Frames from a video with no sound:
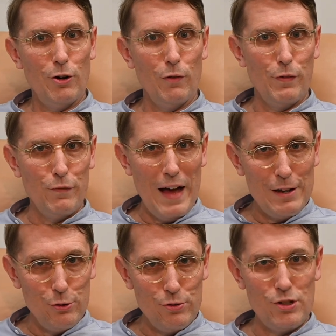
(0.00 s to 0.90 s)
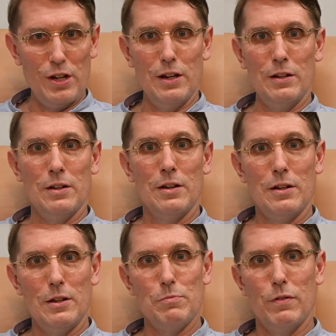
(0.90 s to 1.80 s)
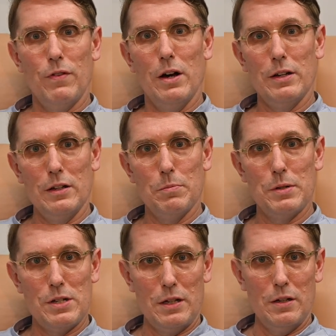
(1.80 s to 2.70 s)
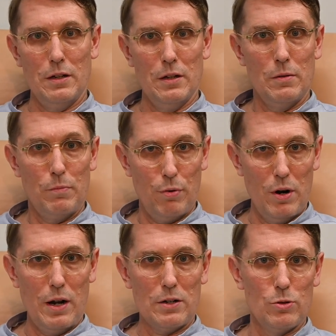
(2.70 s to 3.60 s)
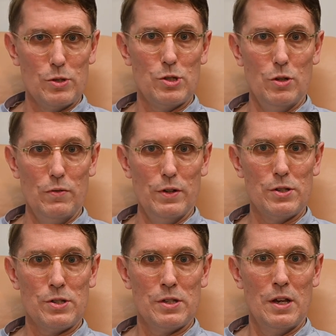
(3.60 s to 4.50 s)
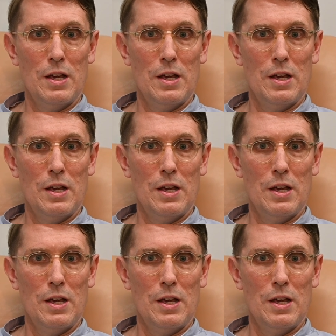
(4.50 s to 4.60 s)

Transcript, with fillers: of the value chain in providing a particular product or service?